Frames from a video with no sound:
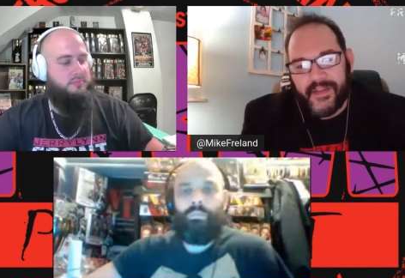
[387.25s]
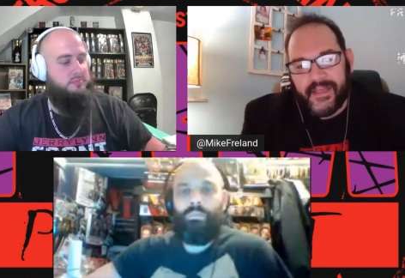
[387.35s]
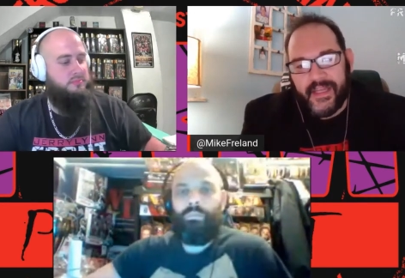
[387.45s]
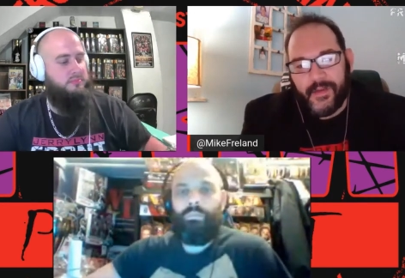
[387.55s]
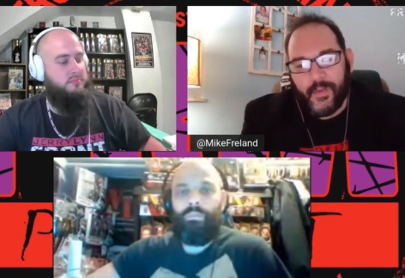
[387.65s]

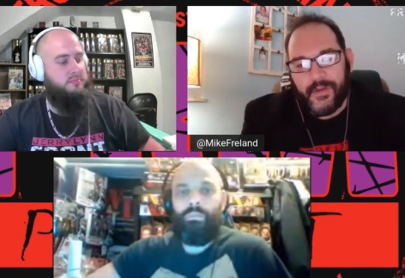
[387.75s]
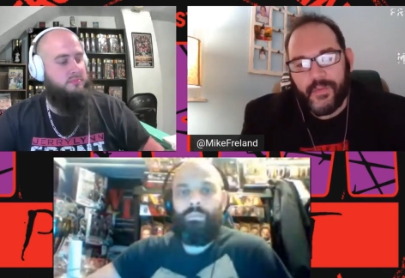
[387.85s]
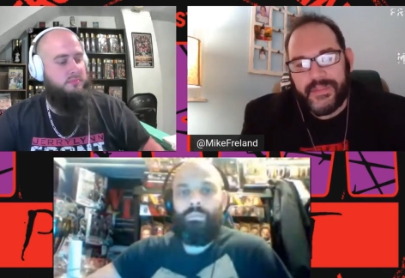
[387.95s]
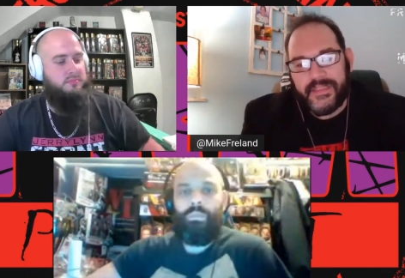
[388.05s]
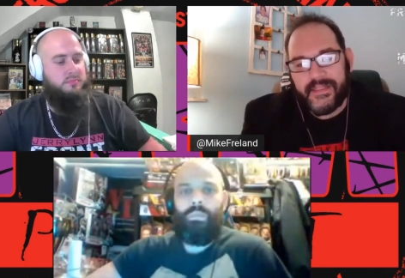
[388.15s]
Speaker 1: the day?
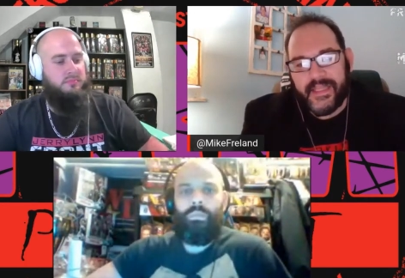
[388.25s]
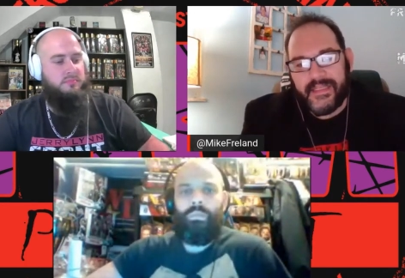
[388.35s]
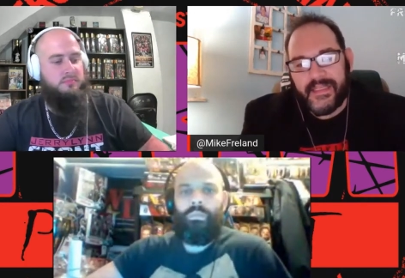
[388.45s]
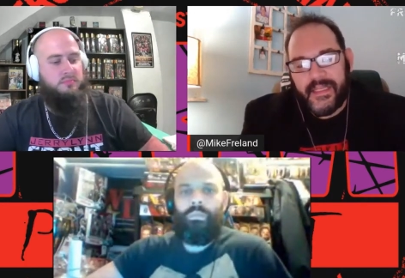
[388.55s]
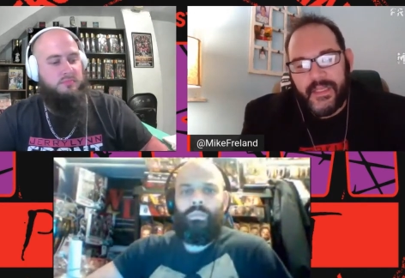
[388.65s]
What was it
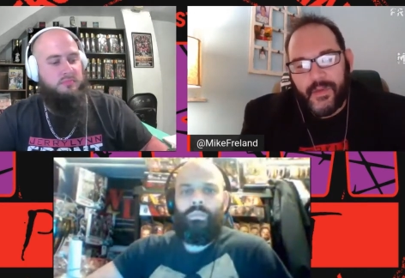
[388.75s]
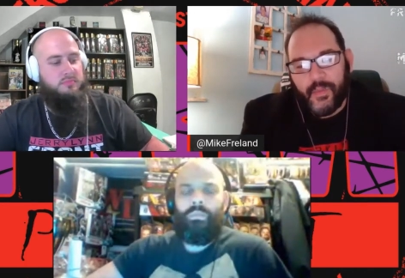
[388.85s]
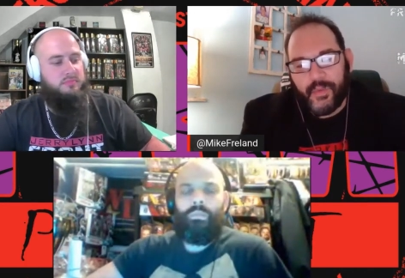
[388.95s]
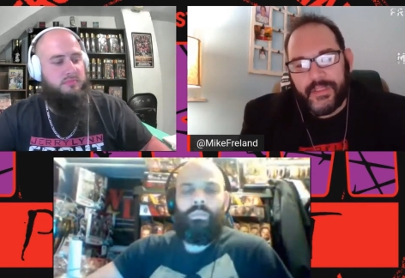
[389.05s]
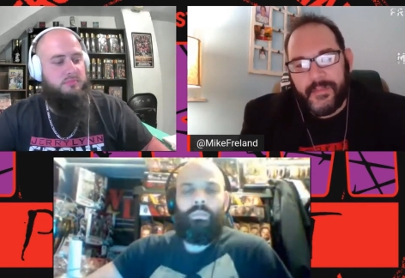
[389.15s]
that
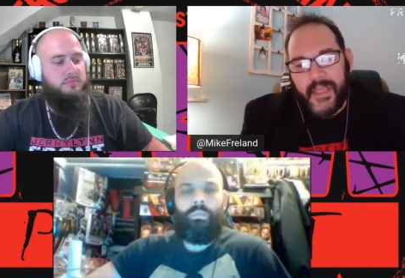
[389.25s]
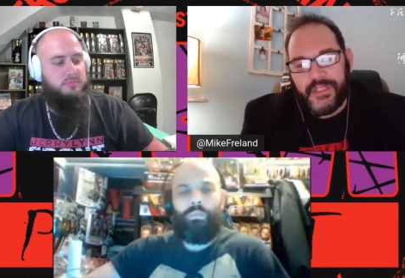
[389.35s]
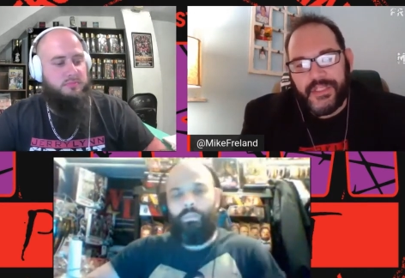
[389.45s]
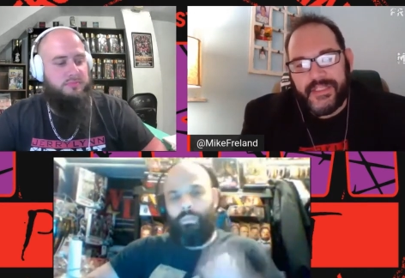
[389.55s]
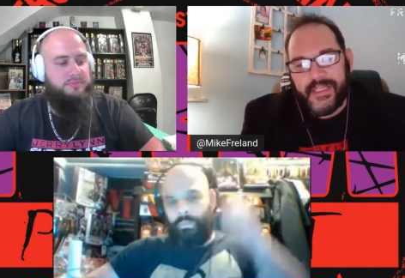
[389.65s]
really
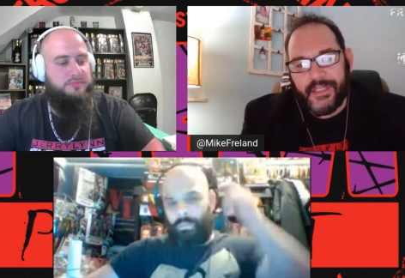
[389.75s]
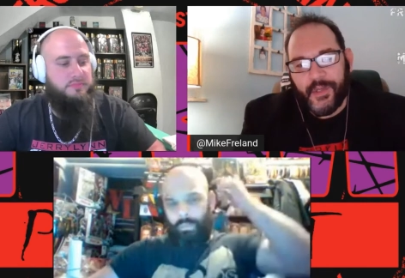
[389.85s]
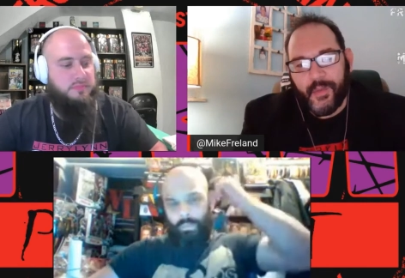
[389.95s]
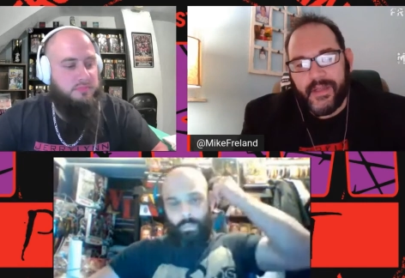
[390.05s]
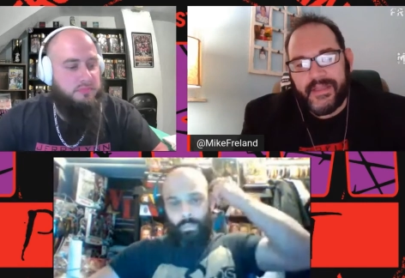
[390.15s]
made you say,
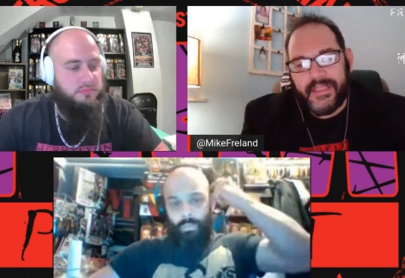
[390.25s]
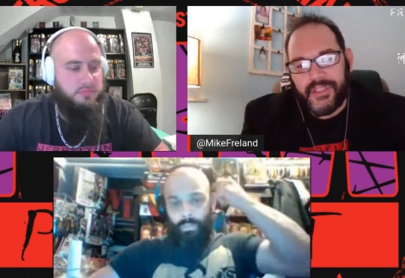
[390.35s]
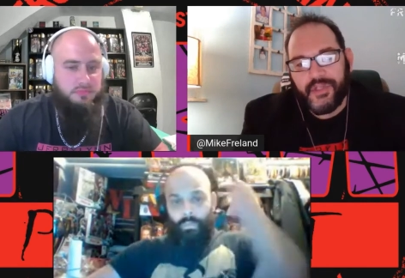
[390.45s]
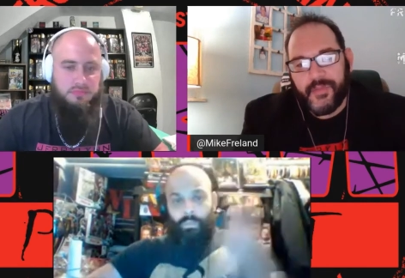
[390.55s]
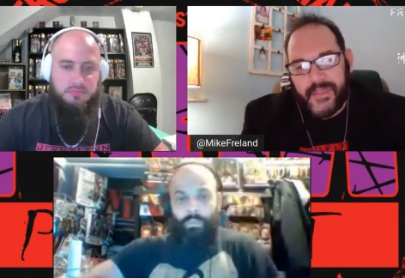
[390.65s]
you know what,
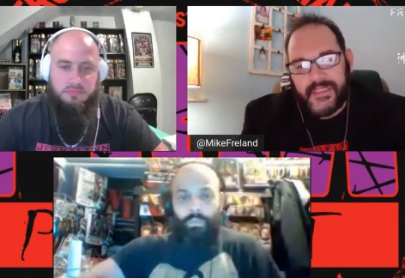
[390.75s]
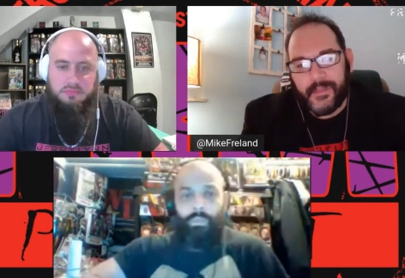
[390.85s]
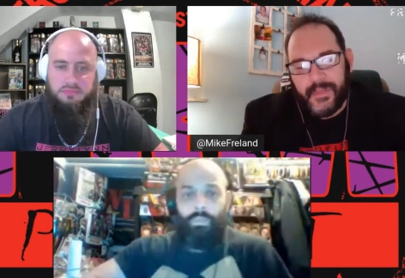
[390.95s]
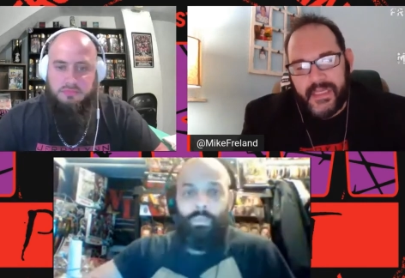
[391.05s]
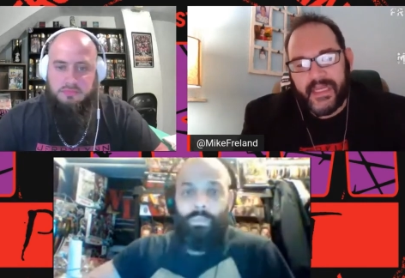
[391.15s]
this could be
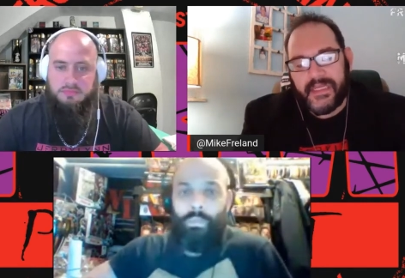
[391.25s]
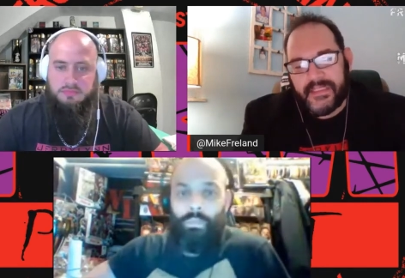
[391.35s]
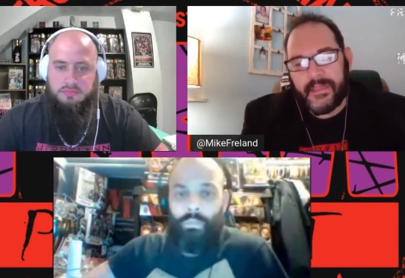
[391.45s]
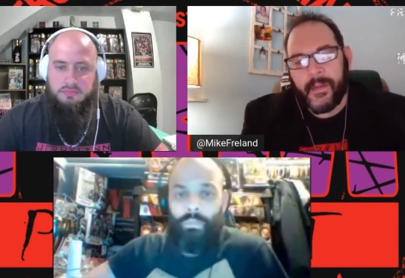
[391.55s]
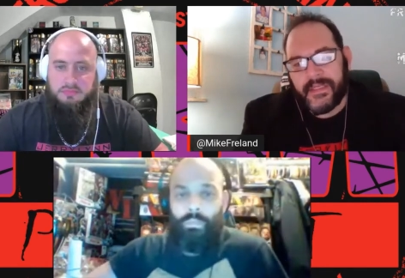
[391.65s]
something I
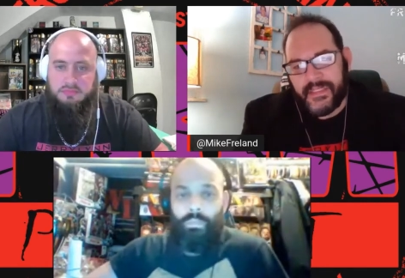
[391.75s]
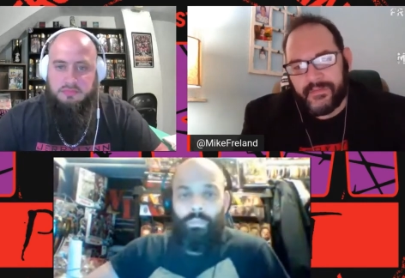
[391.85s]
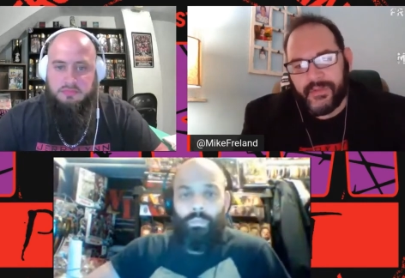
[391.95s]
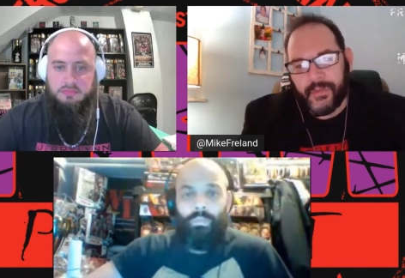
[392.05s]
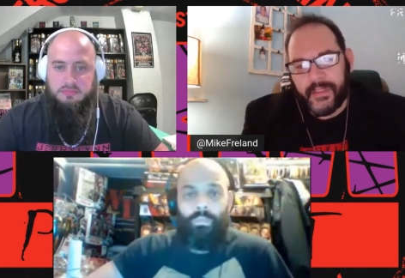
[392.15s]
could see
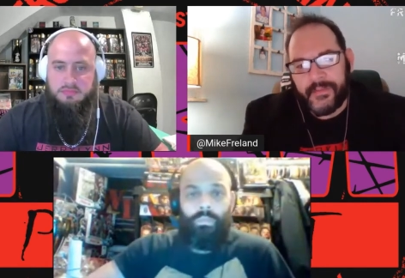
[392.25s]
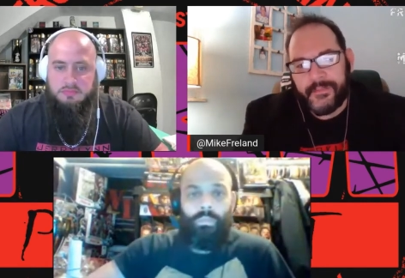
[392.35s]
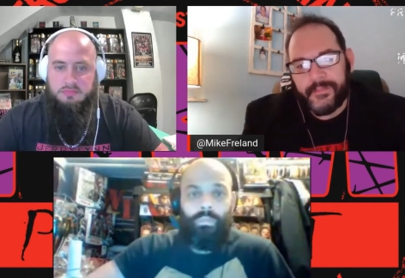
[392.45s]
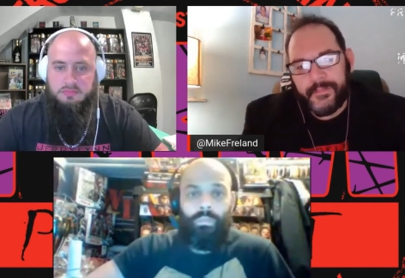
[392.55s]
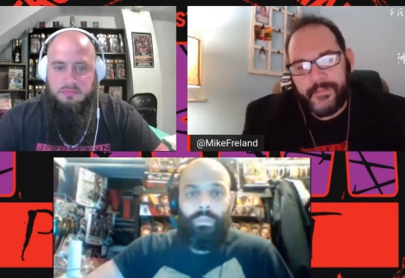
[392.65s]
myself doing?
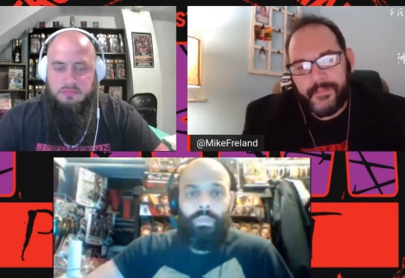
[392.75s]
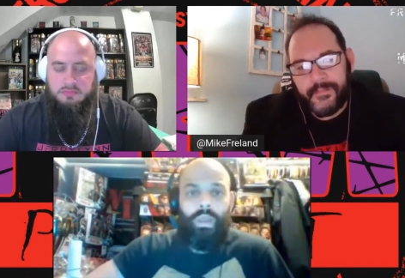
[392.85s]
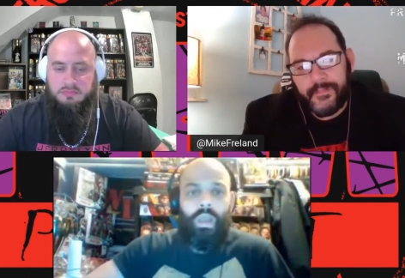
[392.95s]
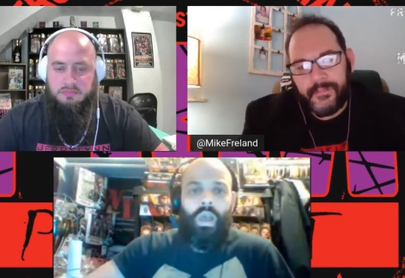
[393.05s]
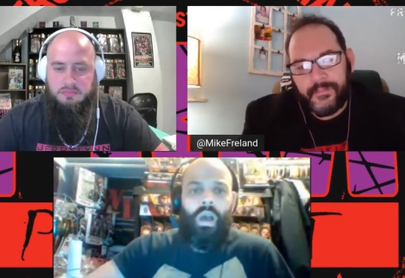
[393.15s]

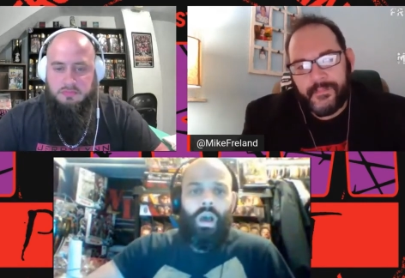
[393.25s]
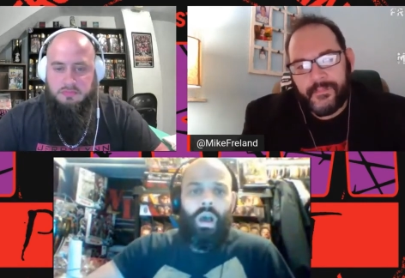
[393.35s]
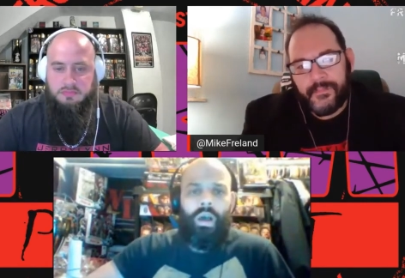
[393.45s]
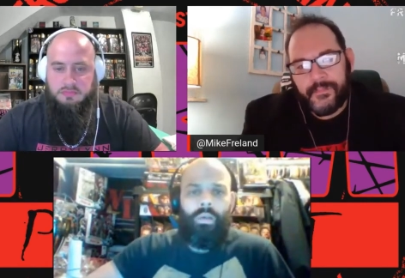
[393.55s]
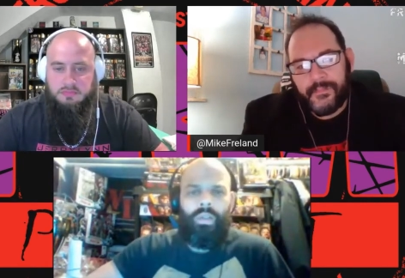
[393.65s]

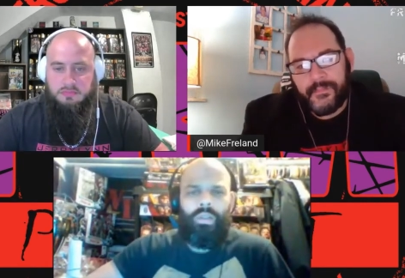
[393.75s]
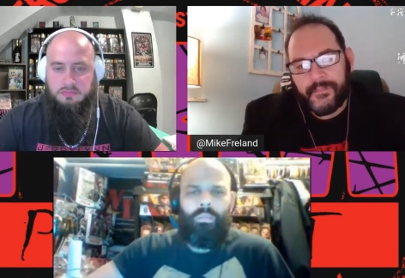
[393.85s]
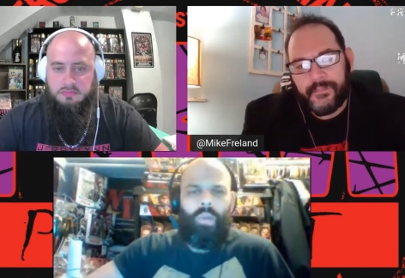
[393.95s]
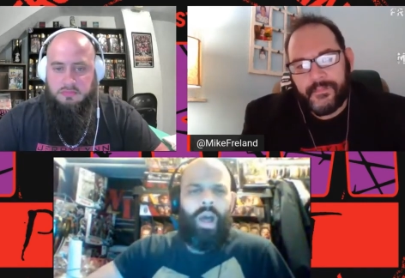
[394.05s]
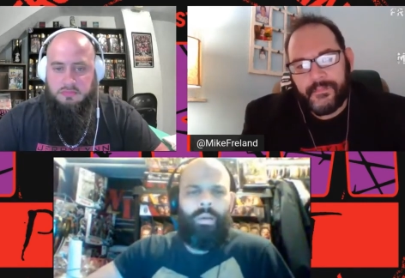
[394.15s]
Speaker 2: Uh,
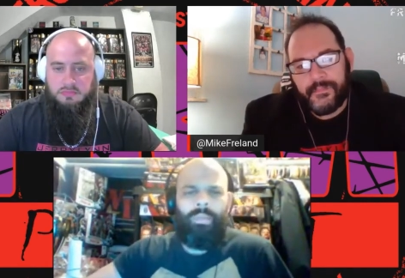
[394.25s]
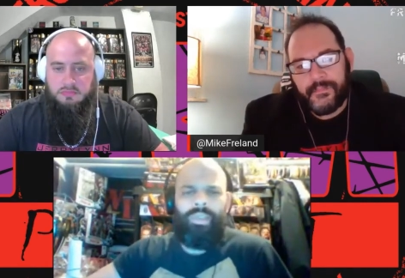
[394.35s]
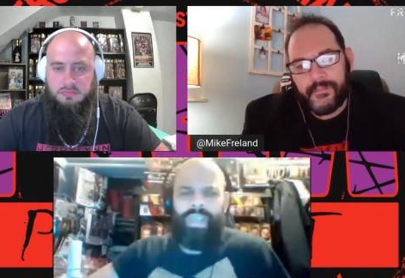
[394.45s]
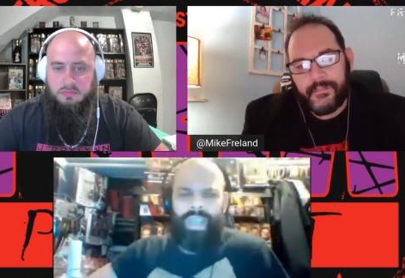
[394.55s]
probably the